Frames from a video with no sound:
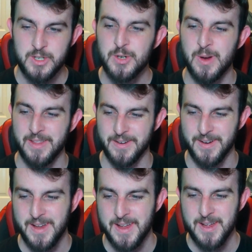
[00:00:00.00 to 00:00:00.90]
Would you
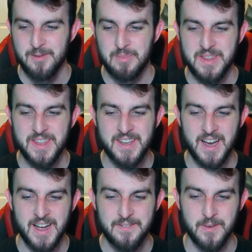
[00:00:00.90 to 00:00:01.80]
rather be
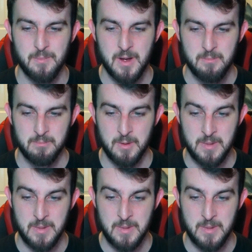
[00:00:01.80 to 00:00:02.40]
the guy from